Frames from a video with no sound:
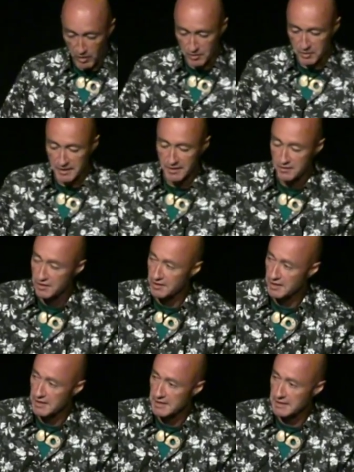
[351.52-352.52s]
What we have
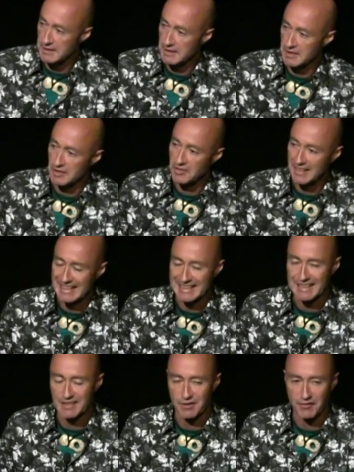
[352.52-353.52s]
today is a
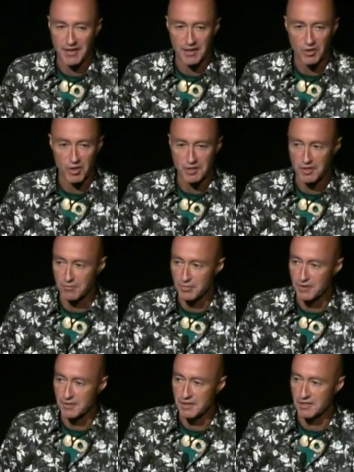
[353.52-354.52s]
lack of that knowledge I've
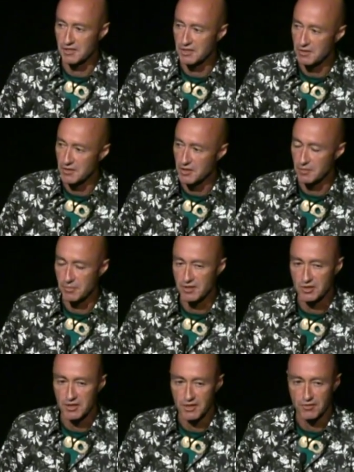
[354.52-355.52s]
briefly just given you
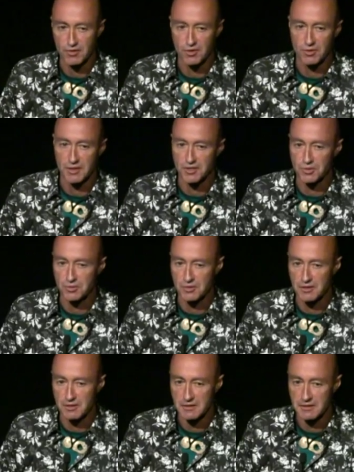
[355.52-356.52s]
being transferred to our
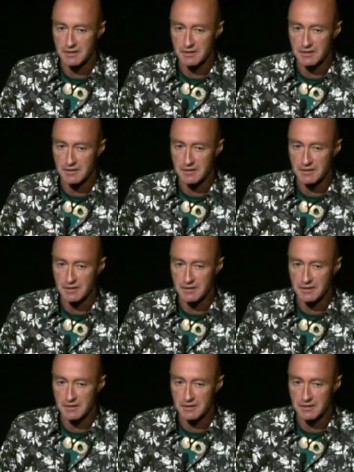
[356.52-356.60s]
children.